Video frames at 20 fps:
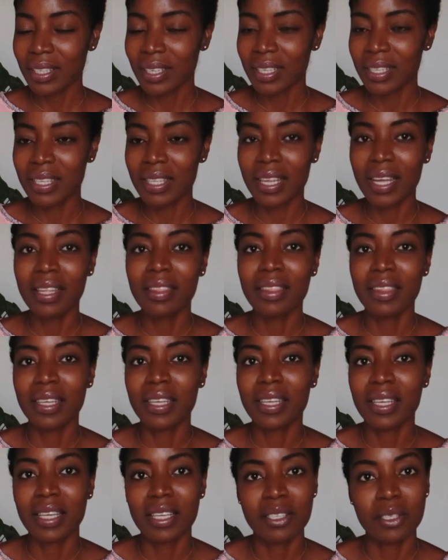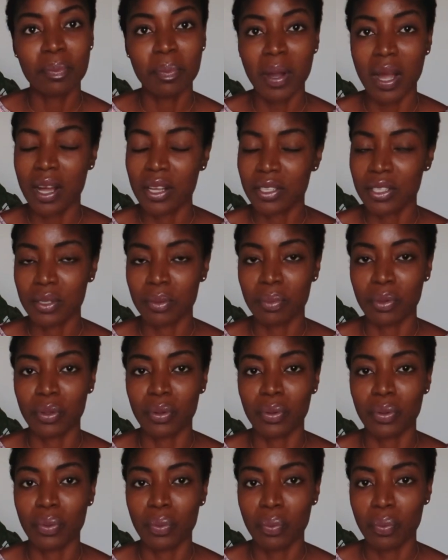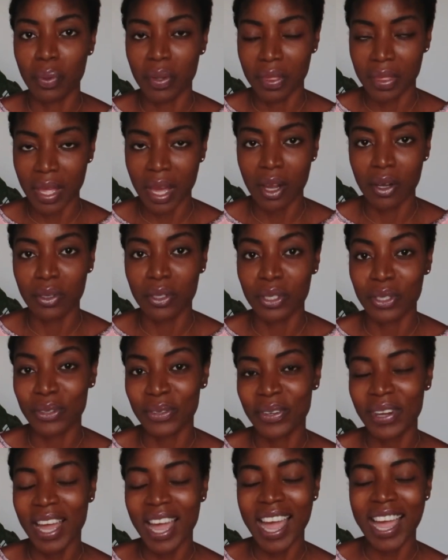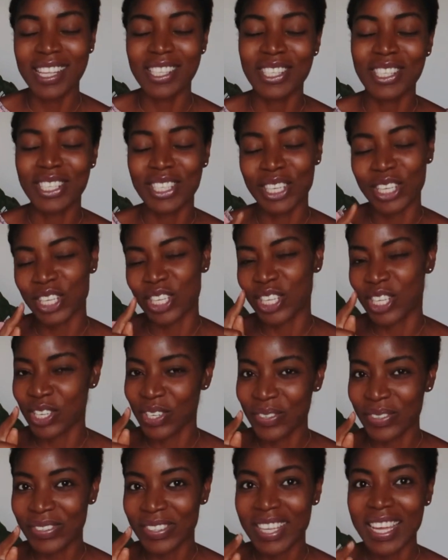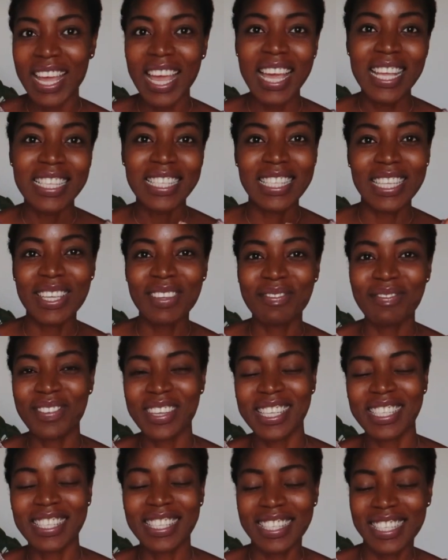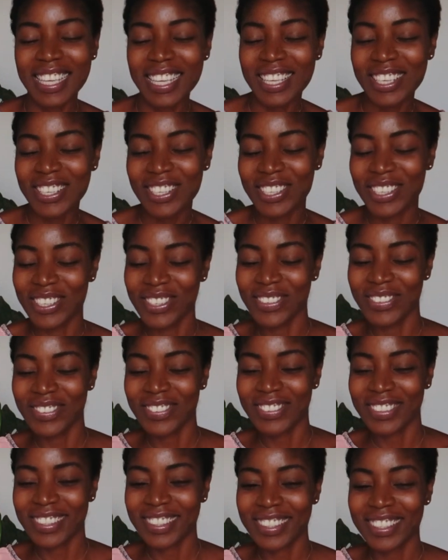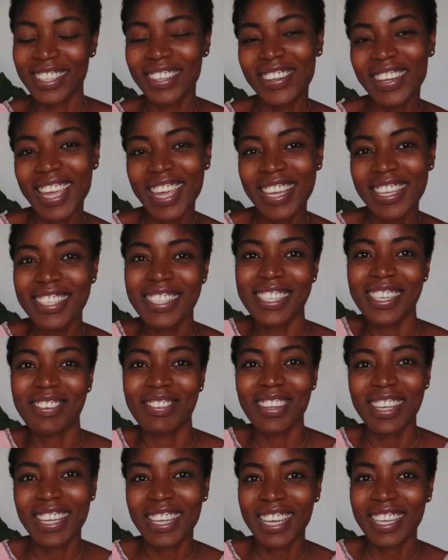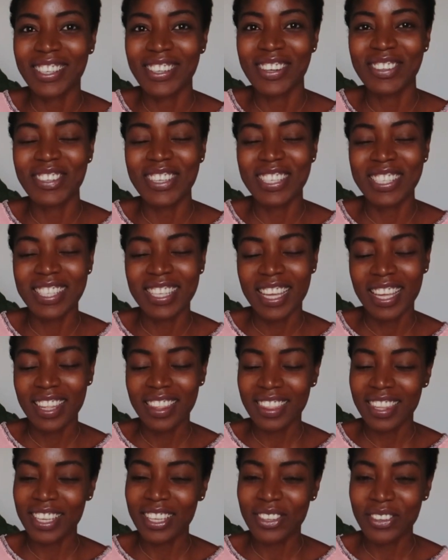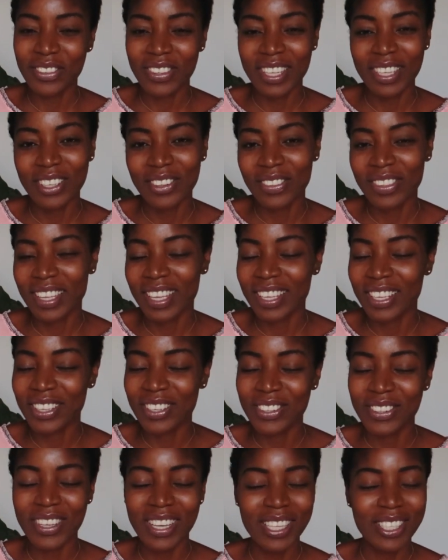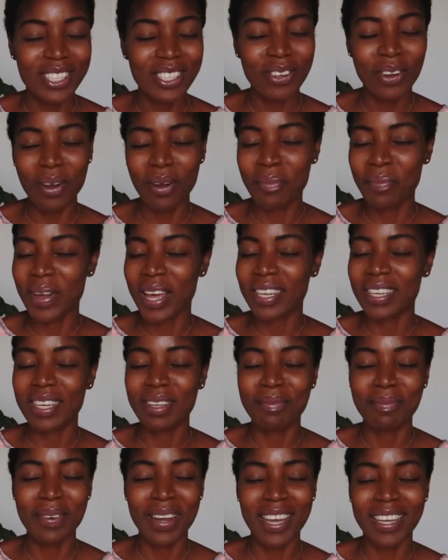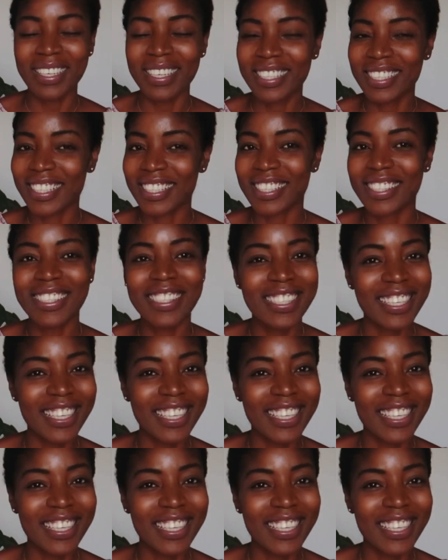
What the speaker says: Nothing is possible without you. I see you, see me, see you. Okay, to the bloodline always, thank you. And to all my Nibadians,